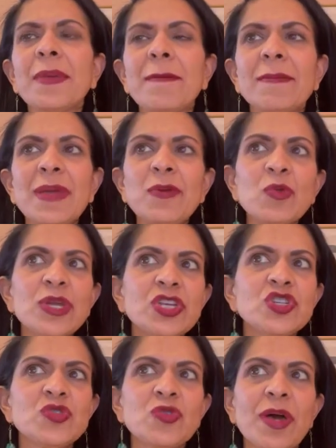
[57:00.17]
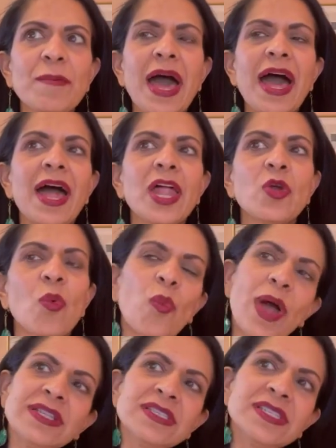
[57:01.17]
maybe we can do them on
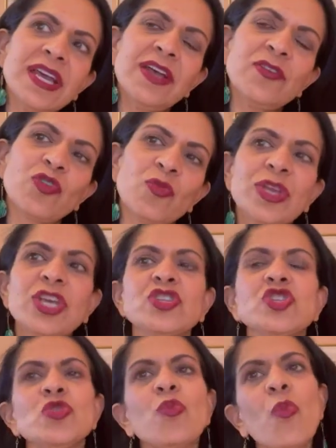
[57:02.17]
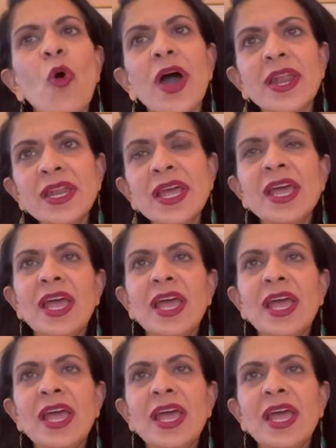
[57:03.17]
Wednesdays, or we could do one.